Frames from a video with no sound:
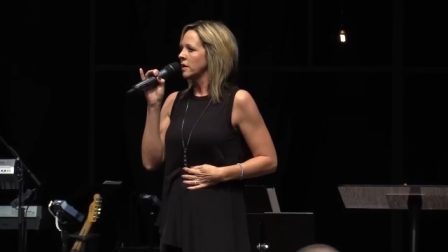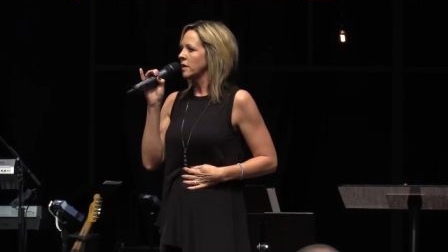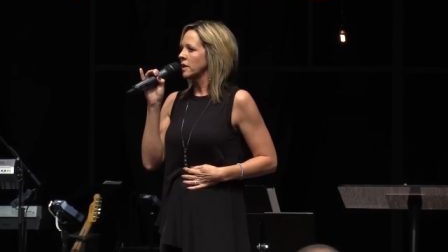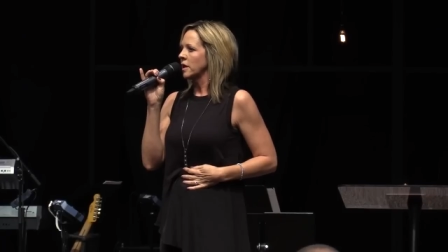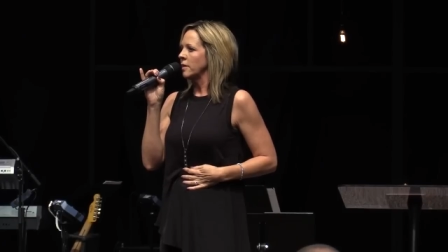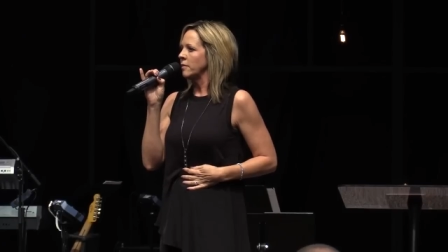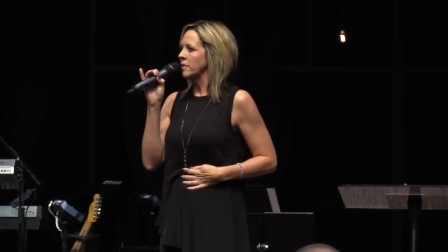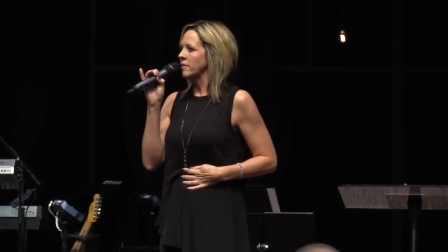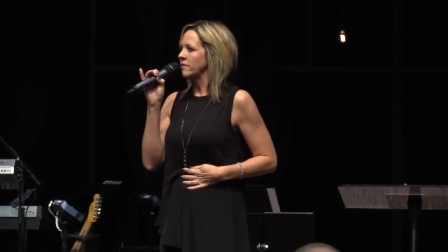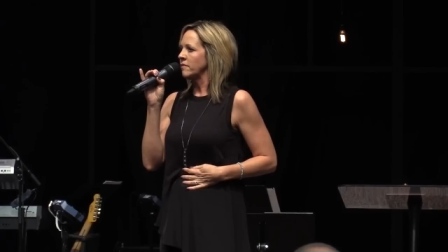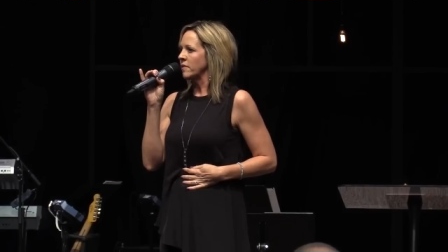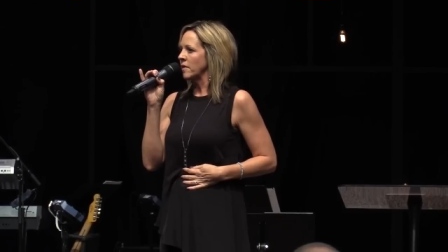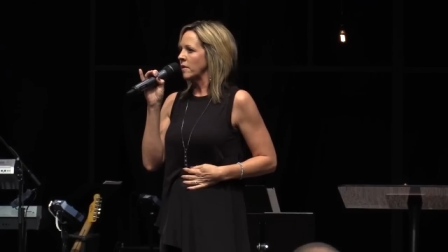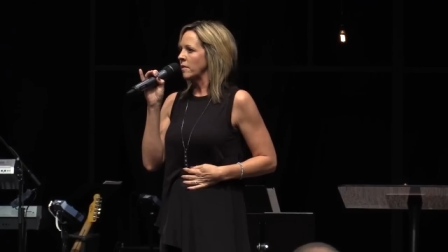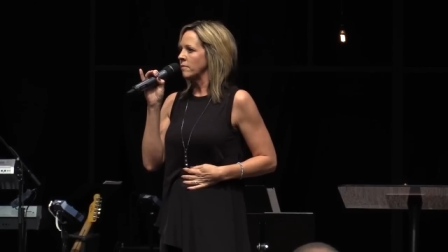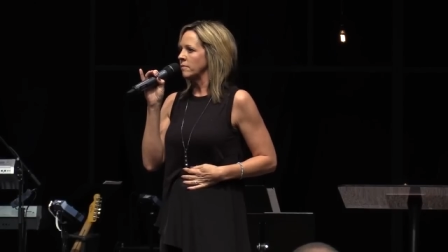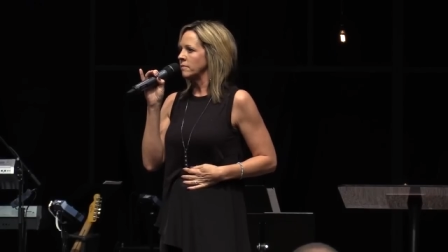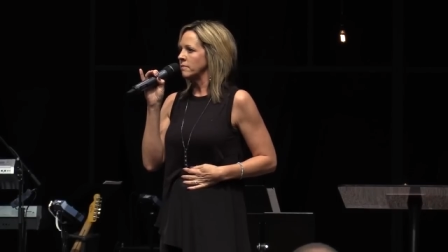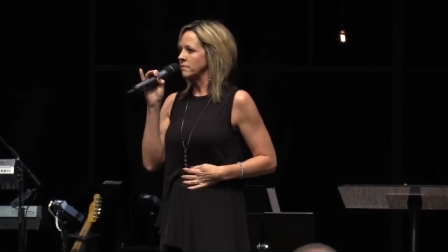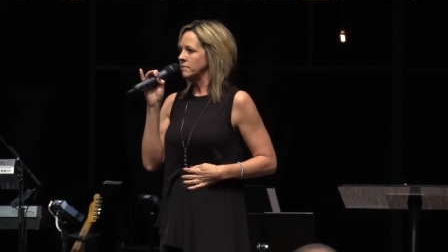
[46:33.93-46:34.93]
coming
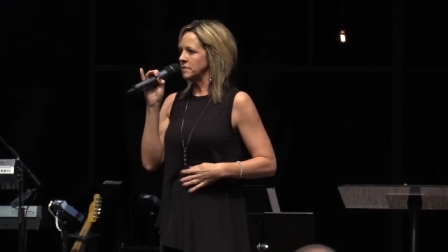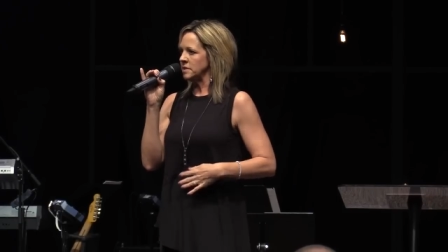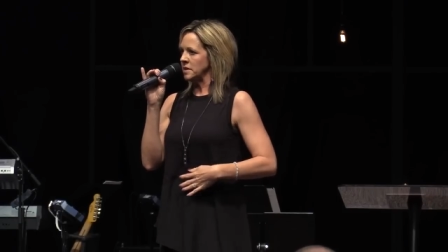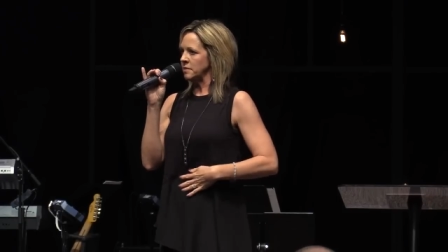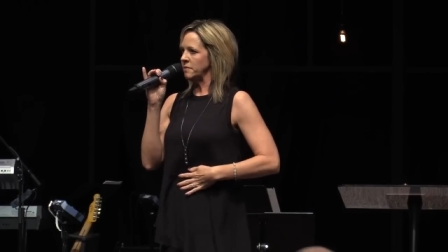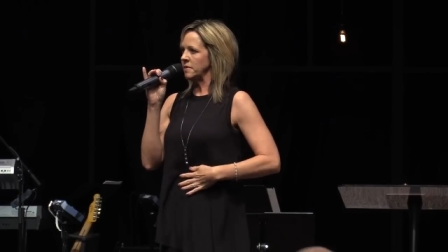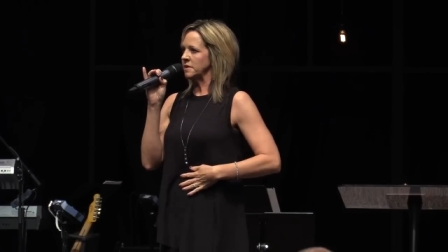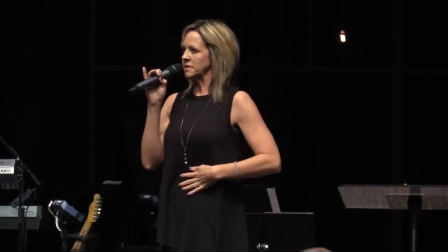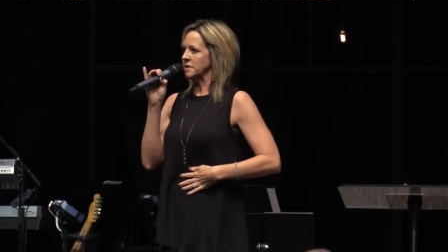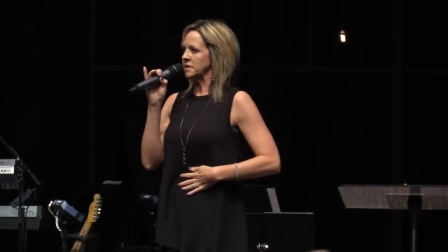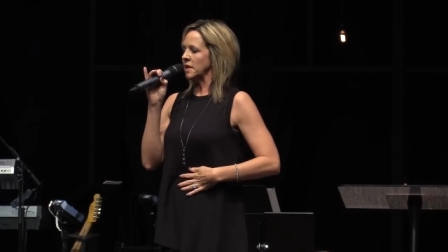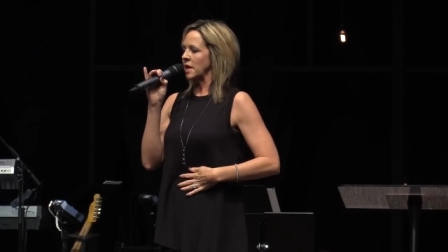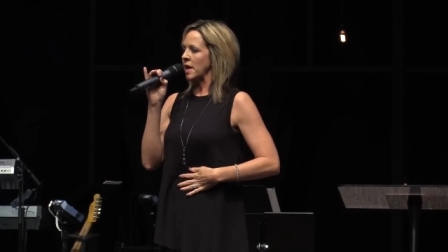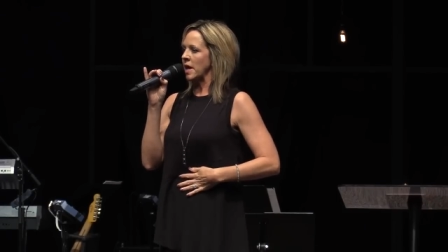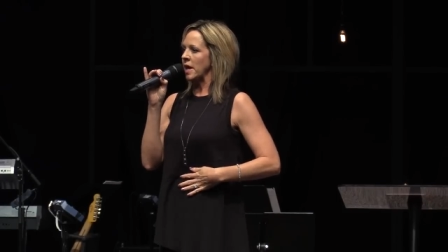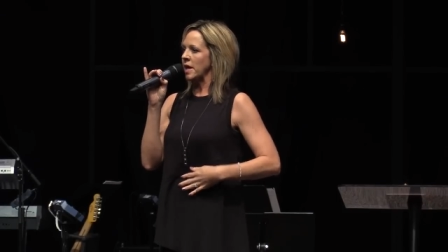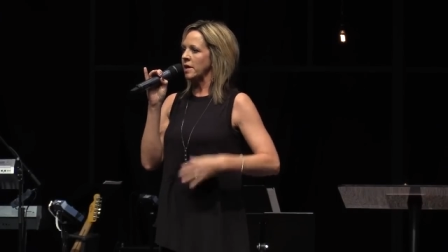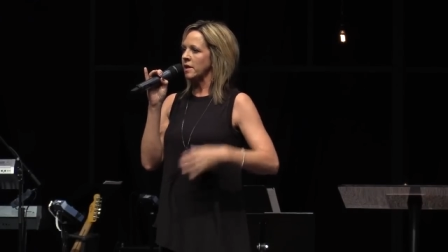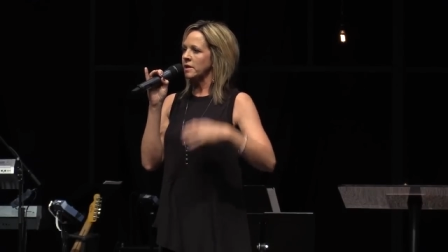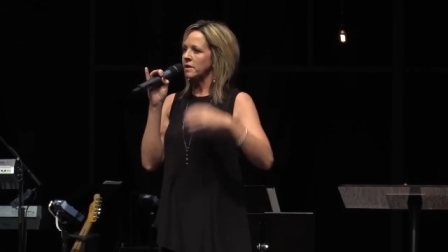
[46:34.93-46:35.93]
from deep
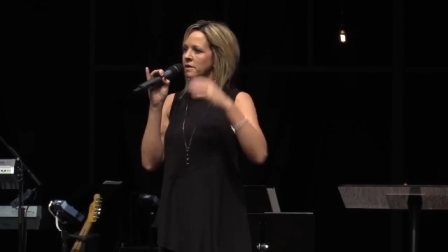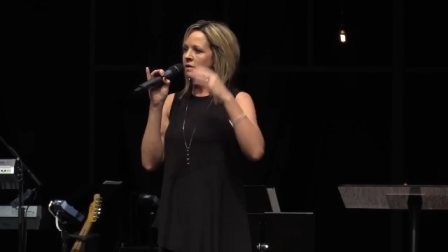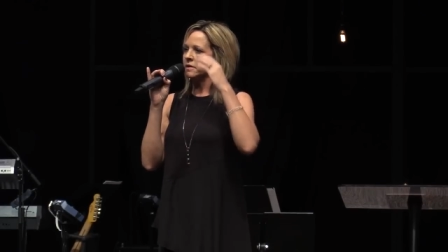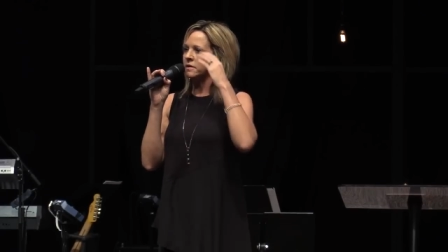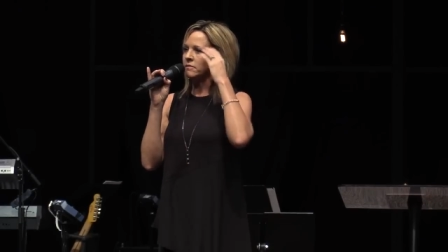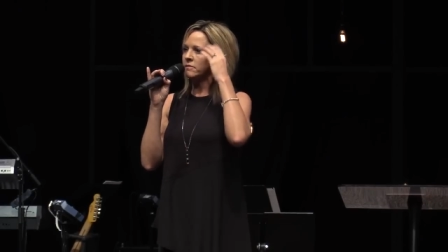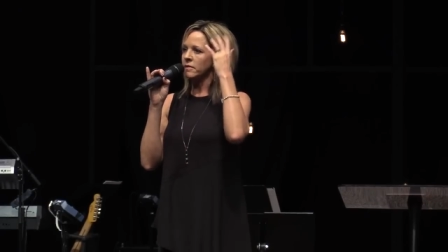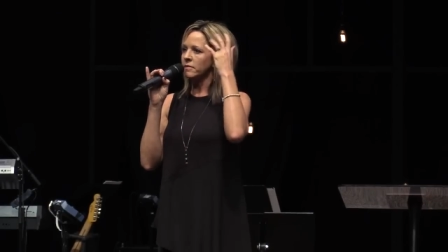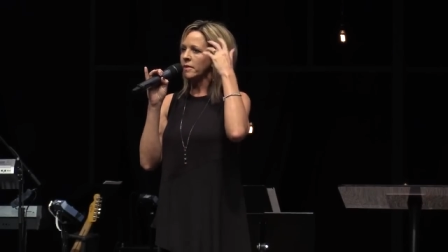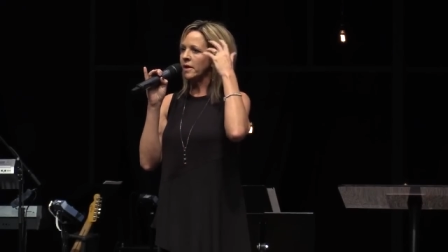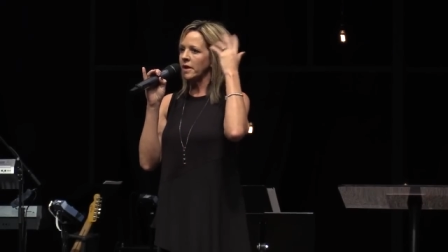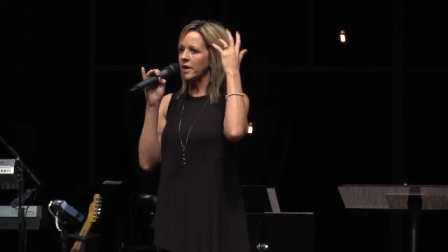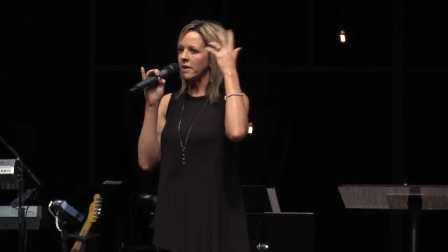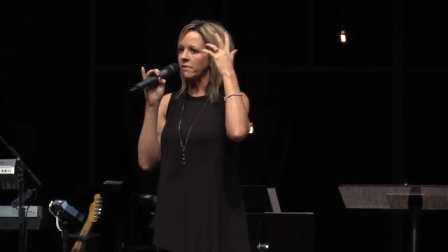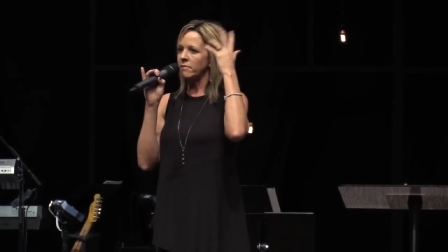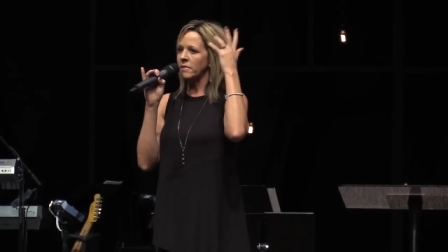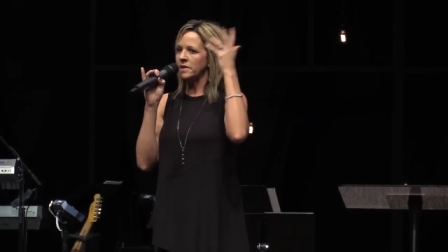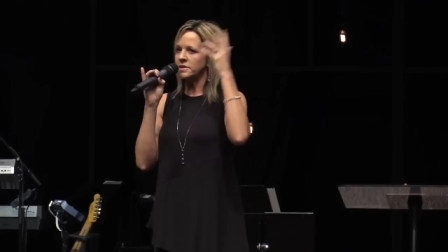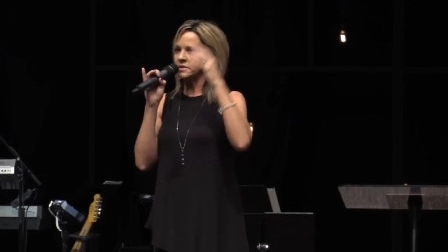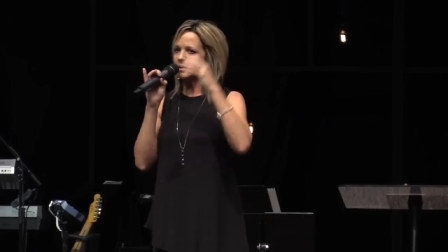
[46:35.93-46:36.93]
inside. We might
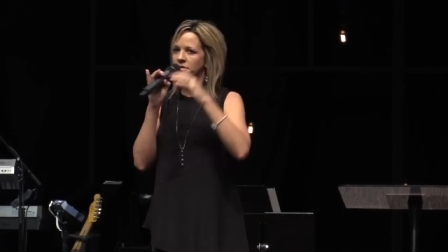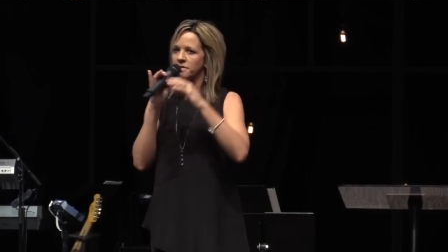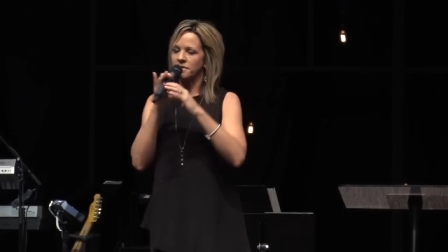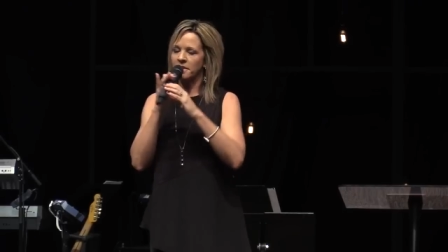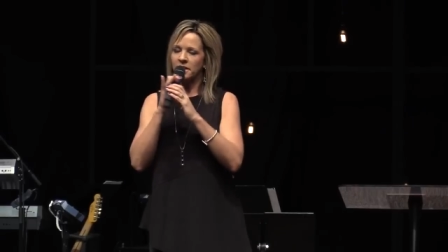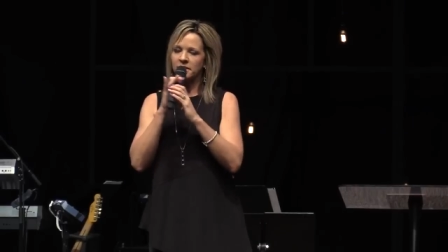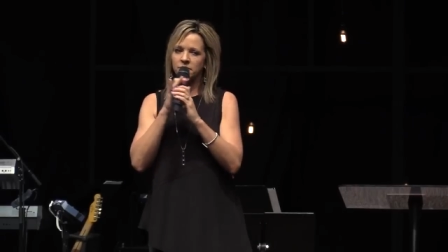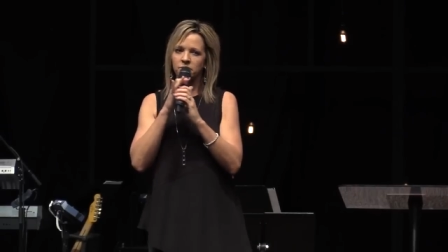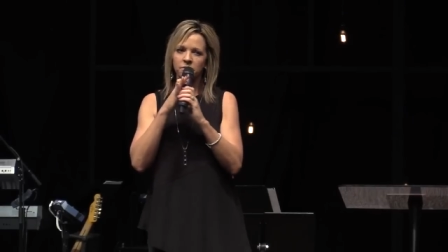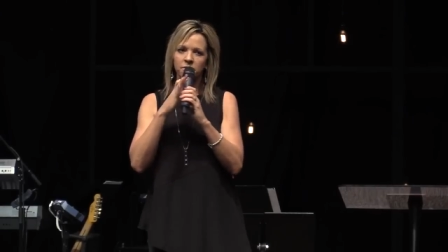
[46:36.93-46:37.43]
have mental thoughts.